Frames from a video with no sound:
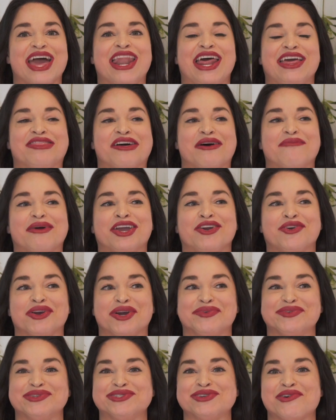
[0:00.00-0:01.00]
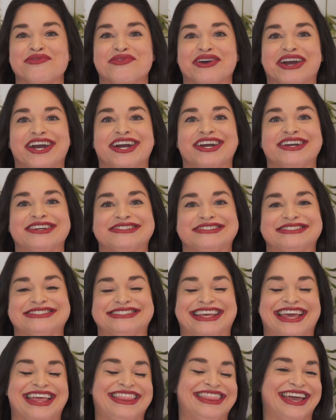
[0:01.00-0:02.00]
and I thought my career was over.
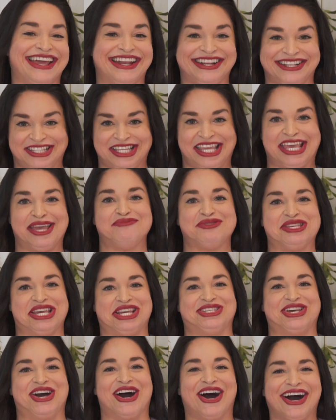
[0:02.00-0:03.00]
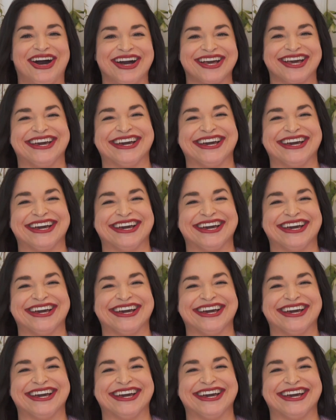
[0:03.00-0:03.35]
And then came TikTok.